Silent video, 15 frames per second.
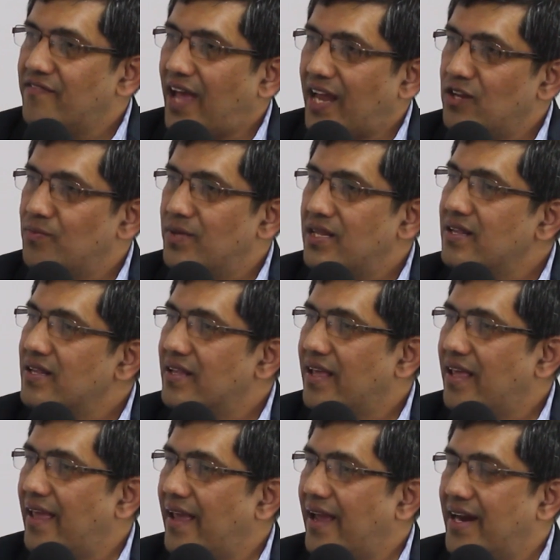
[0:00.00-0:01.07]
valuable,
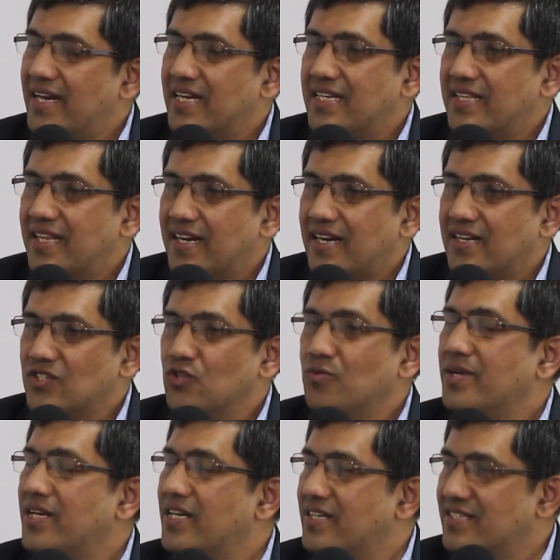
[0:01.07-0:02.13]
and there are too
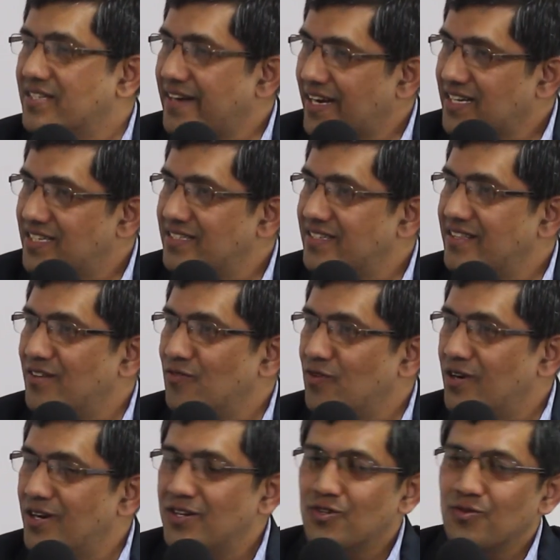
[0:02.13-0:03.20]
many distractions in the
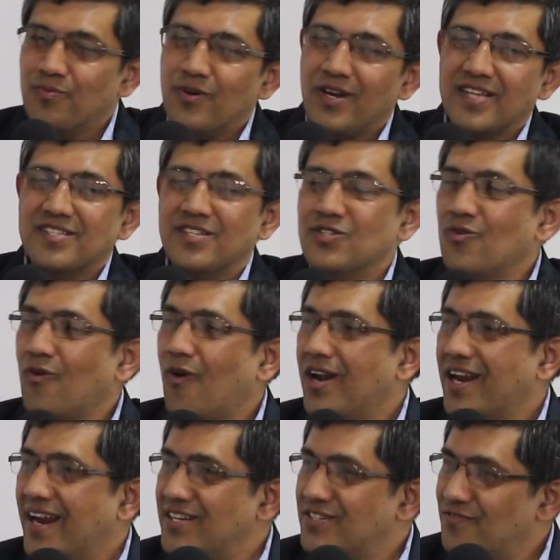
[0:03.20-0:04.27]
world to pull us into all
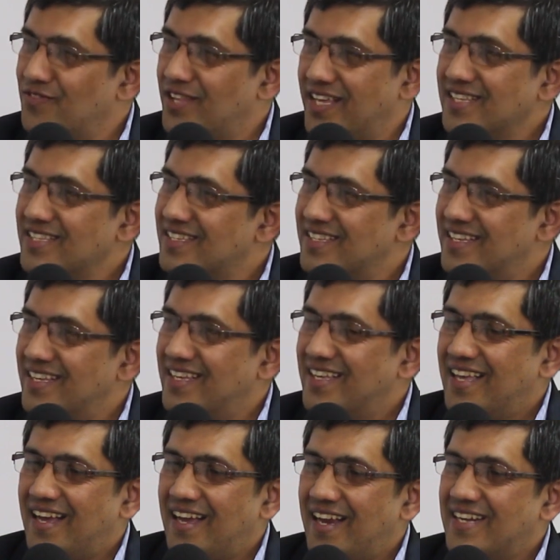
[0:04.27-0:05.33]
kinds of things,
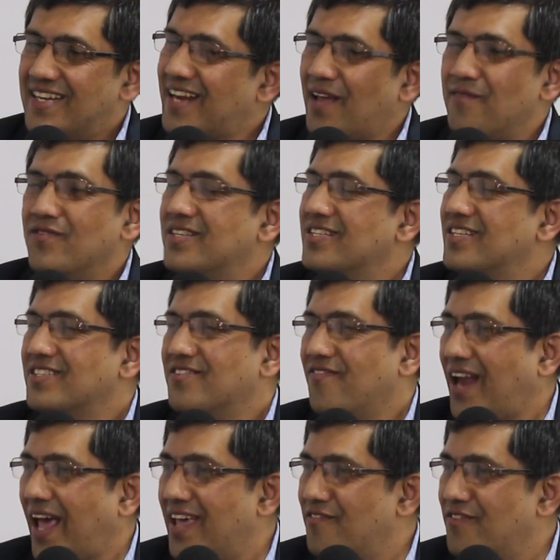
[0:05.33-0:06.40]
and time will just
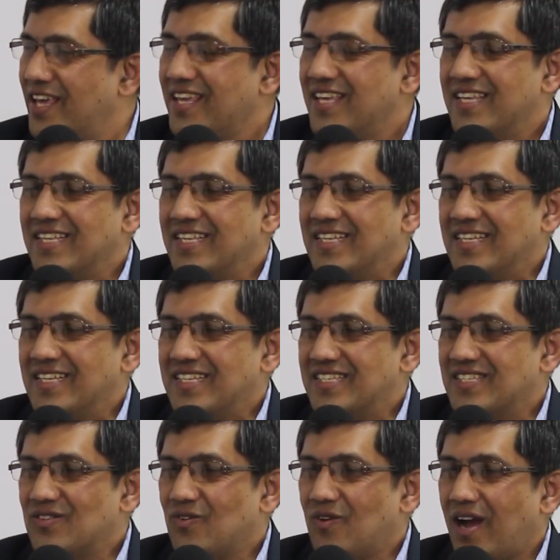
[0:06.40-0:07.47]
fly away.
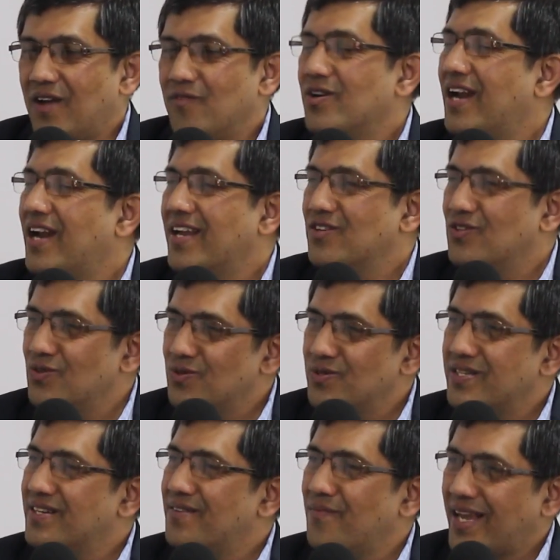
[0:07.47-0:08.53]
So I would like to
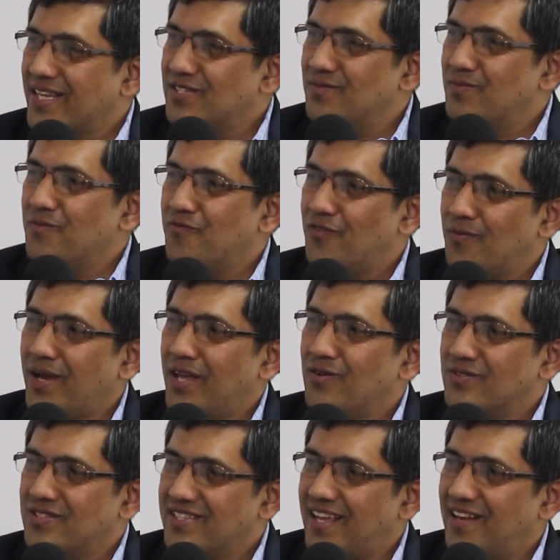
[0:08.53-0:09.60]
use it maximum for my
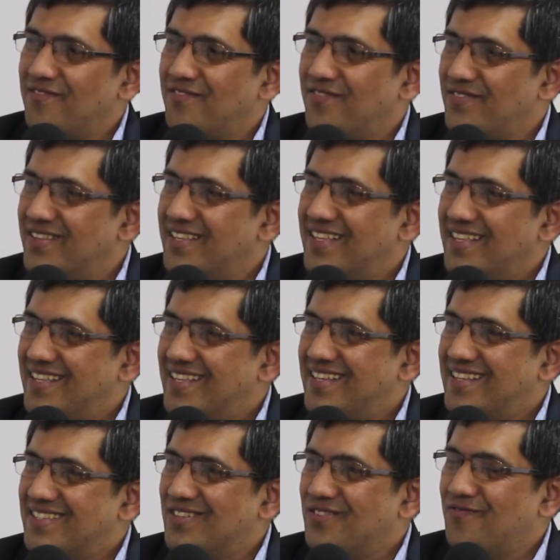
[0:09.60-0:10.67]
own self.
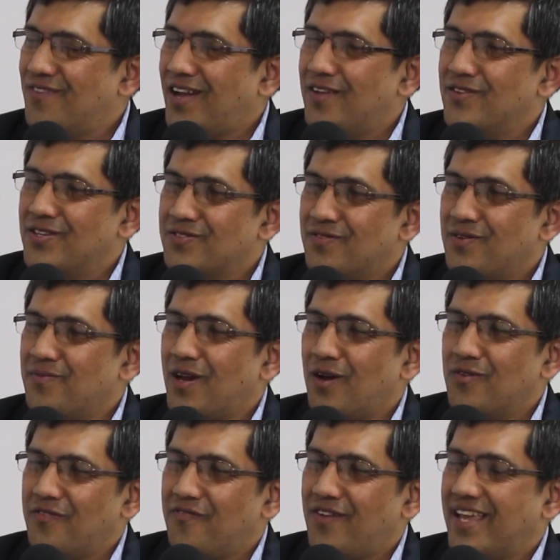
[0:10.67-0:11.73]
So 5 years from
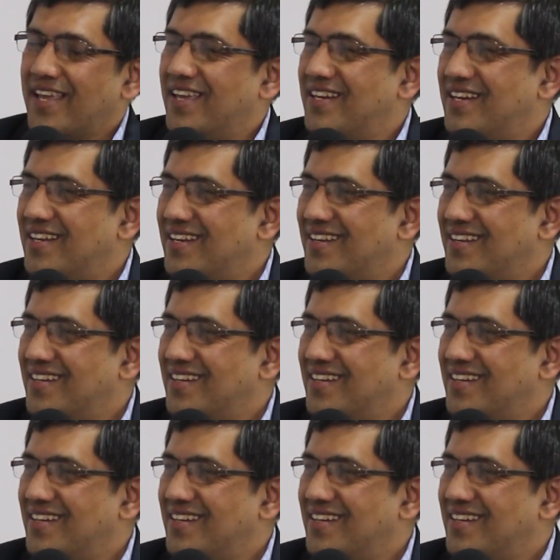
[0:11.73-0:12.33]
now, if I can